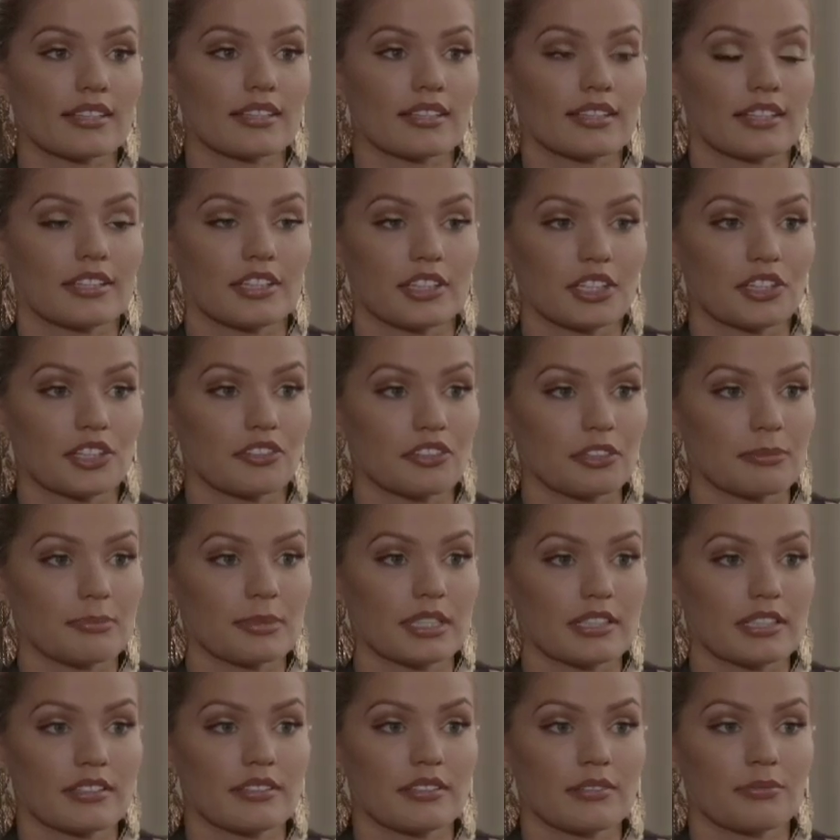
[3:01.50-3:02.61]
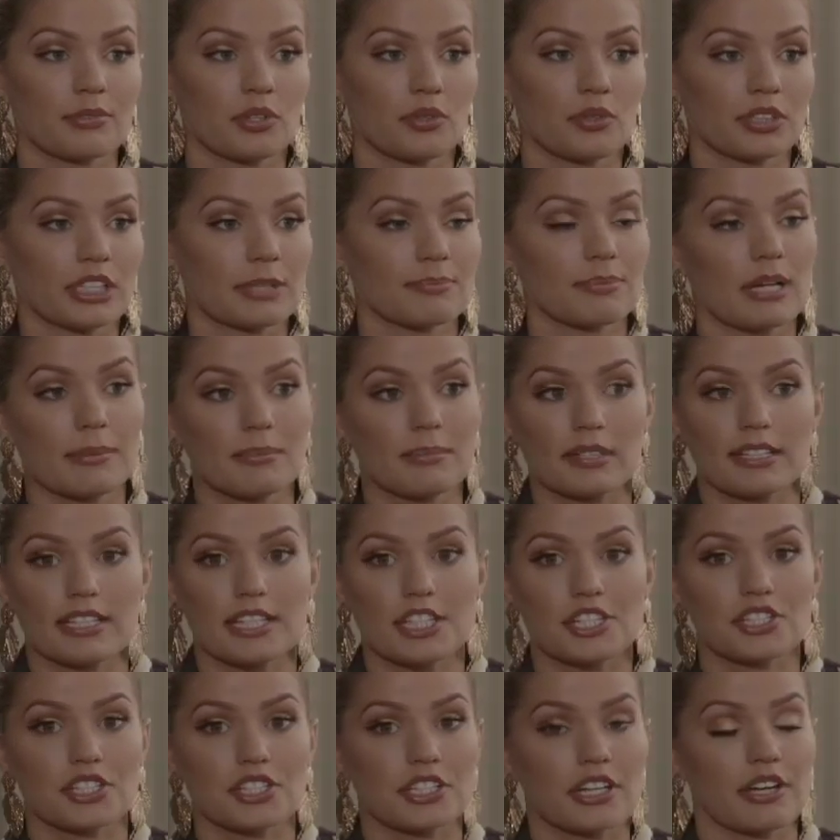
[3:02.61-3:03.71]
island in the Caribbean. We're only a
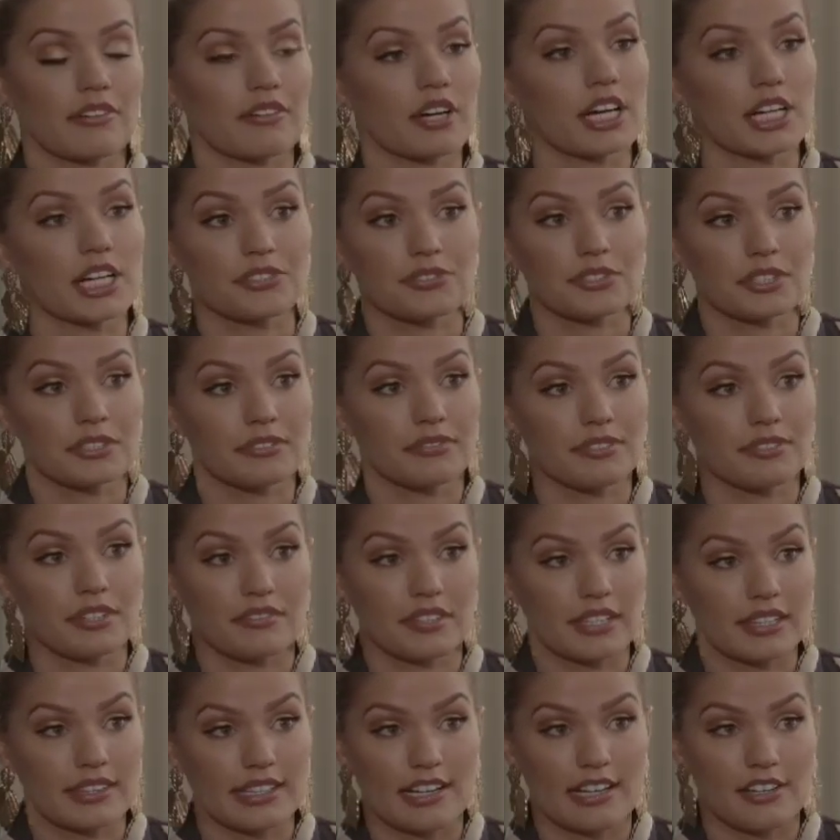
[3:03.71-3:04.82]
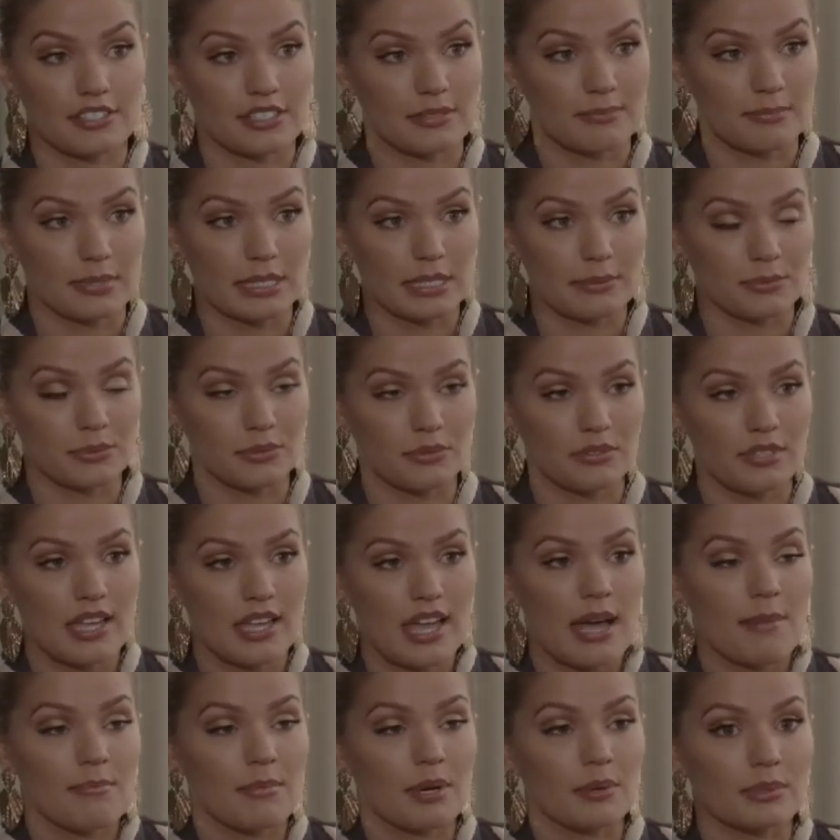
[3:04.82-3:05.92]
population of 150,000 people,
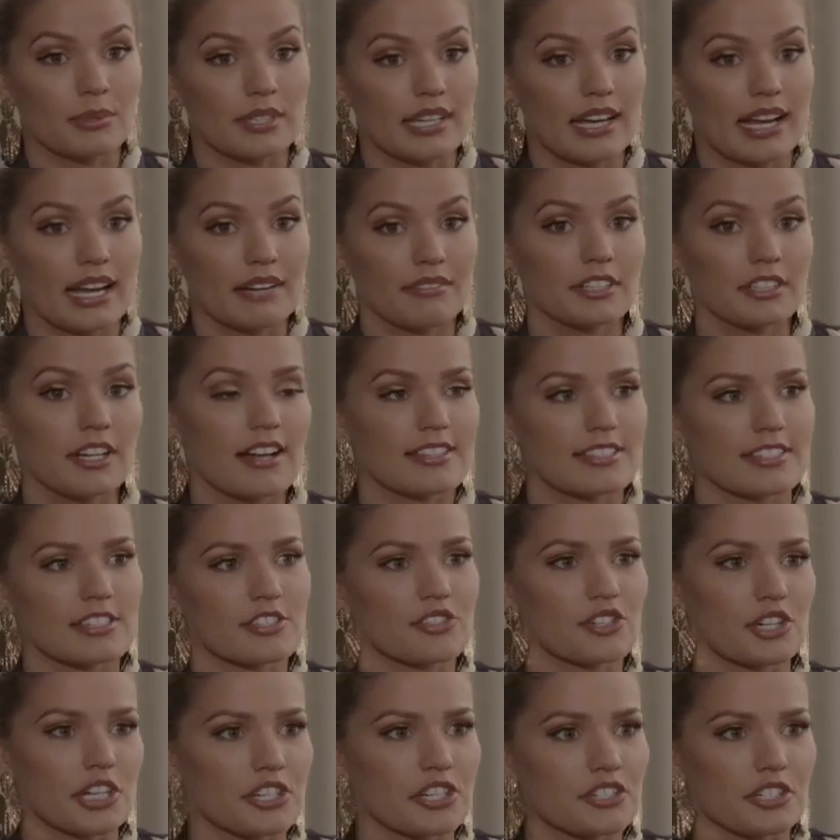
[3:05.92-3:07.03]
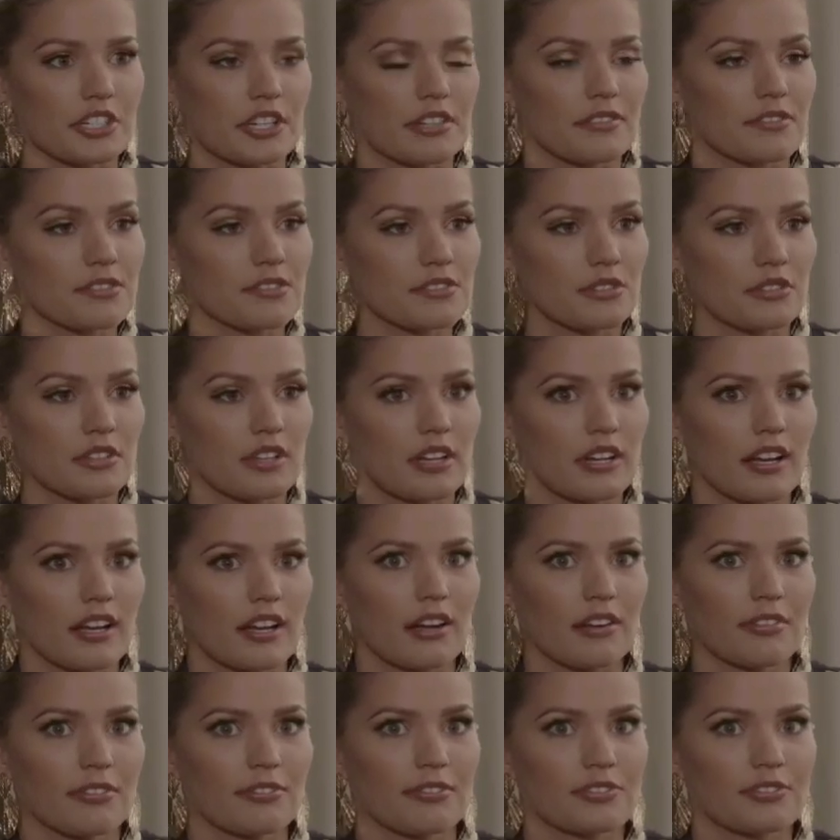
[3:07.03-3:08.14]
but we have a concentration
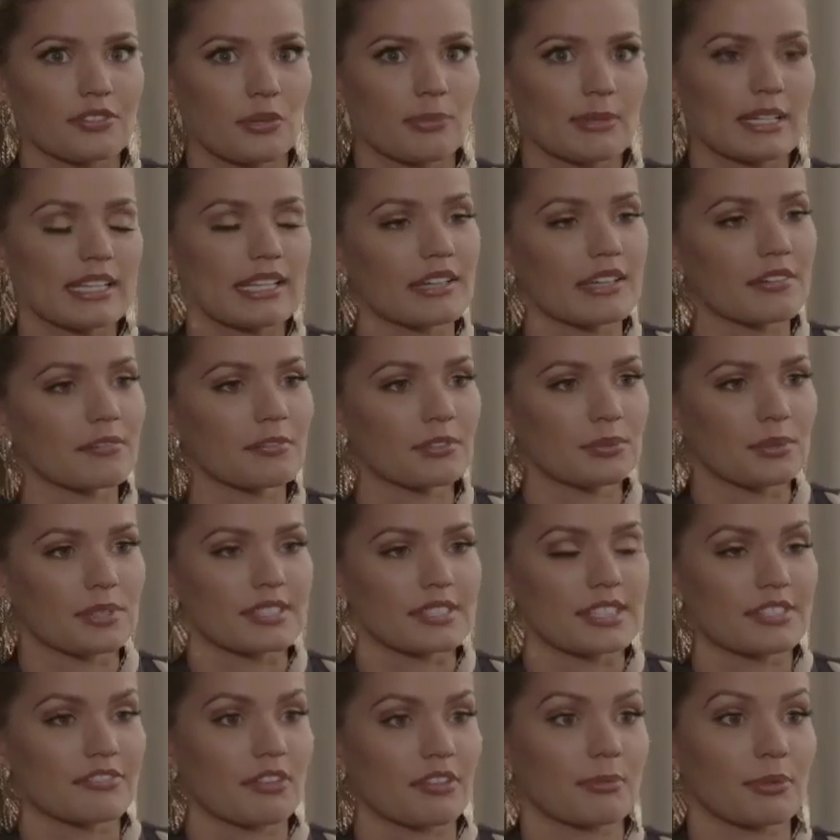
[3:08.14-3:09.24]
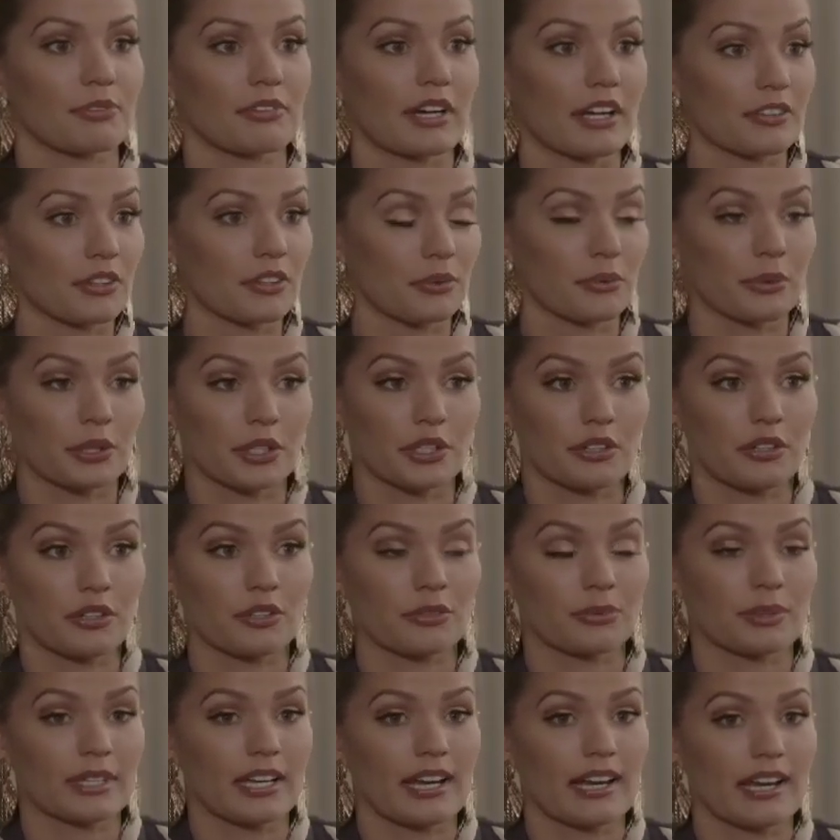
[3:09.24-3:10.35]
of so many influences from around the
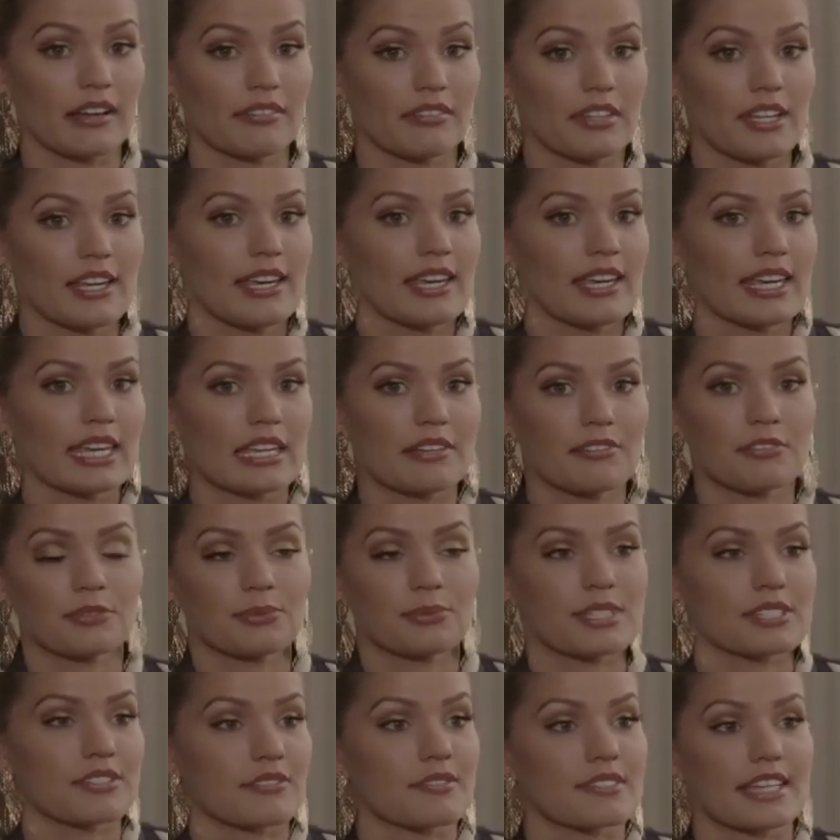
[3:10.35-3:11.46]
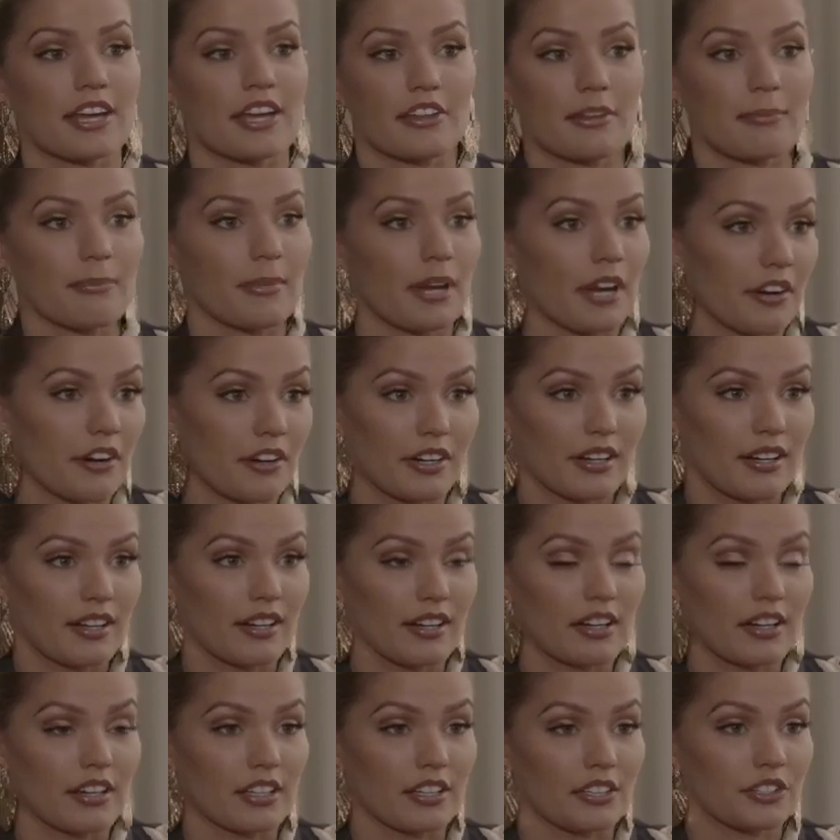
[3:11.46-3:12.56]
world. We have influence of South
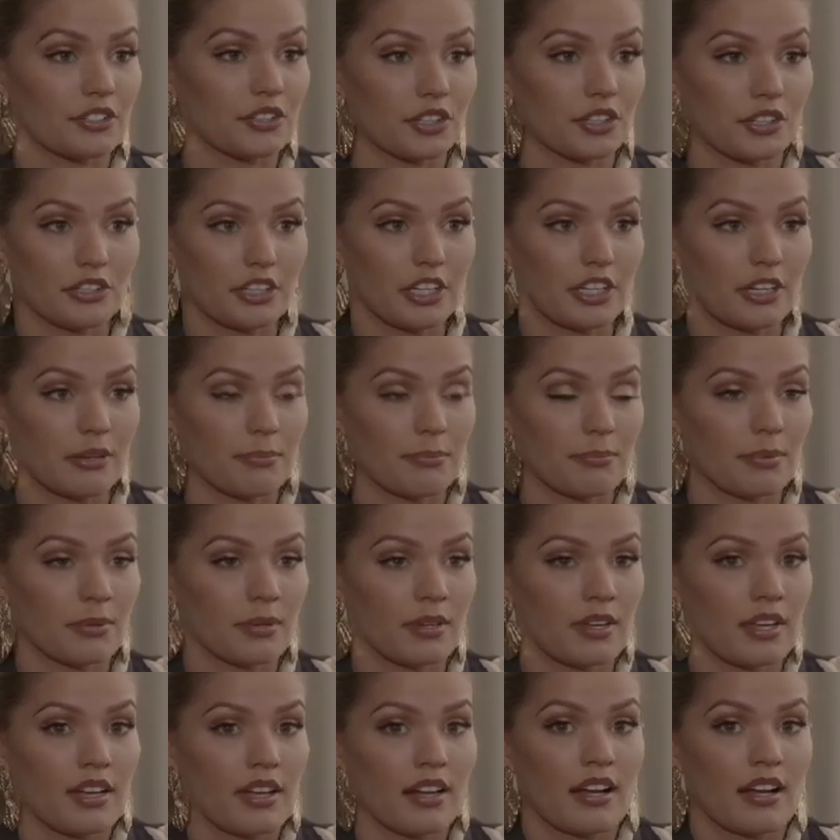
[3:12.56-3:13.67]
America, Europe,